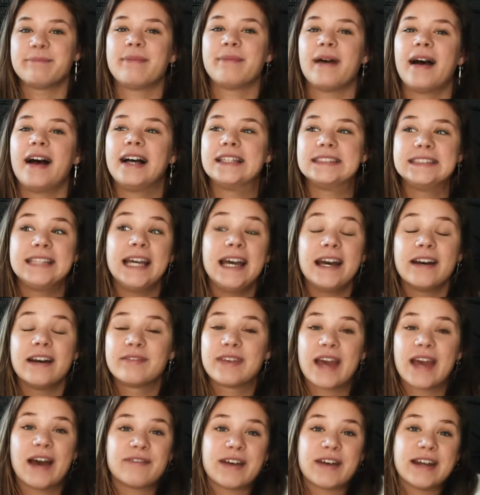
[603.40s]
But yeah, if
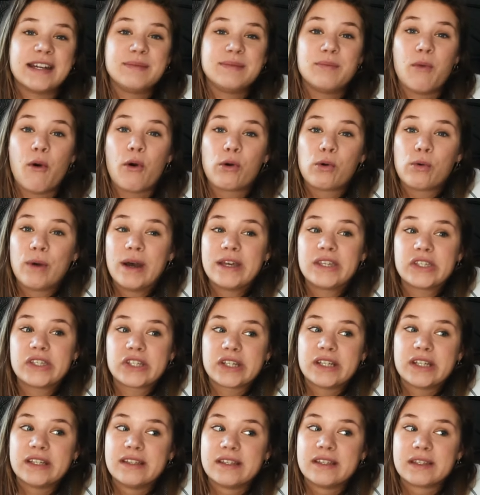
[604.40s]
you have any more
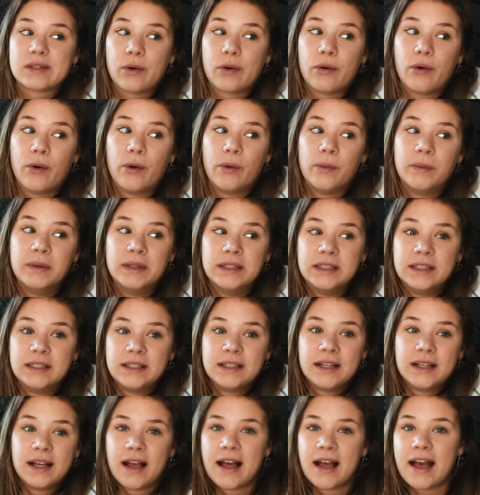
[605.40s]
questions or
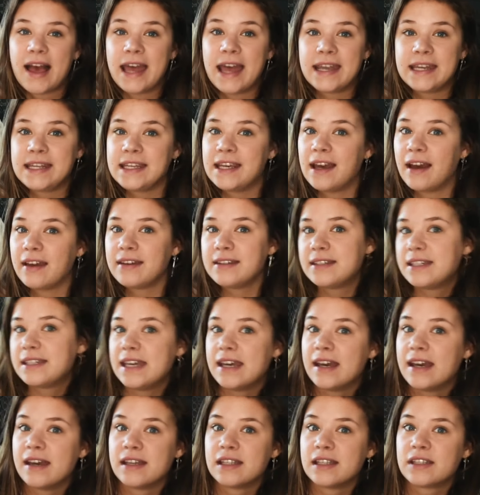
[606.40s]
any
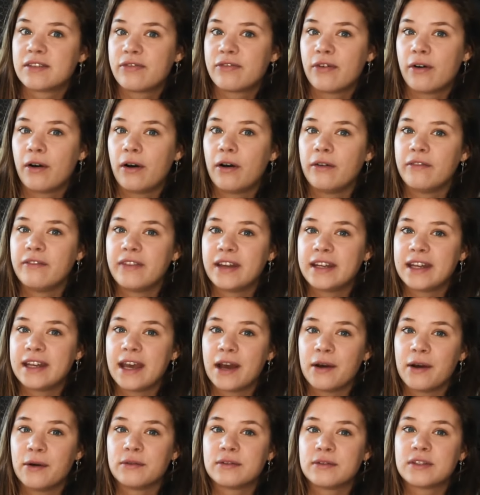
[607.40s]
ideas for
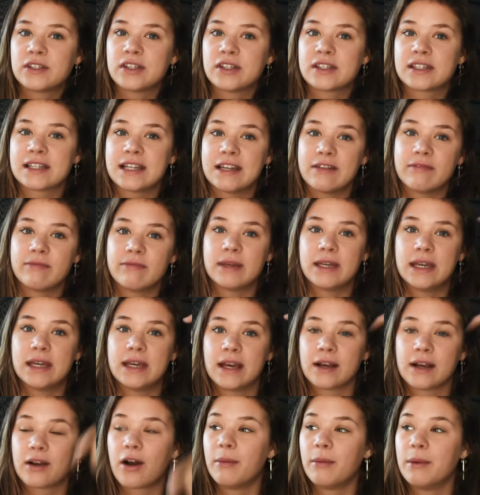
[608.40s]
videos, just leave me
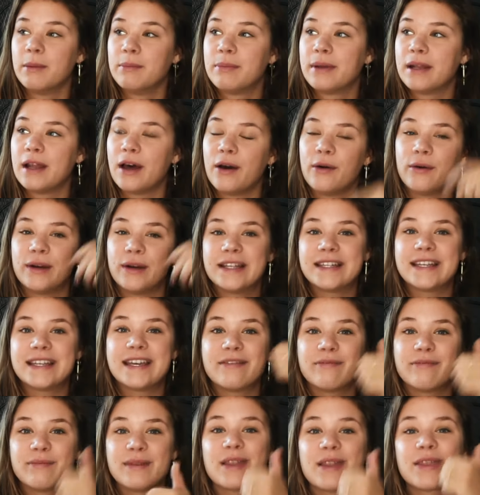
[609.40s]
a comment below and
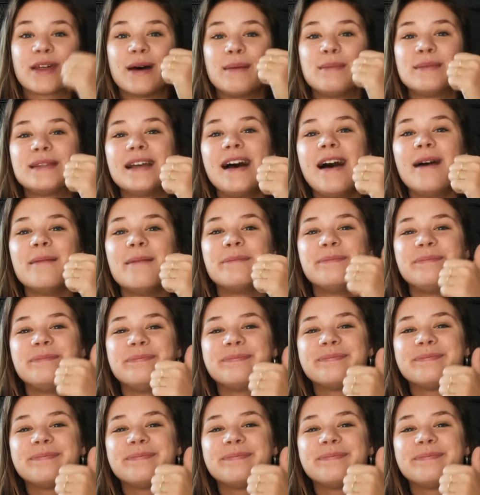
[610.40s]
give me a thumbs up.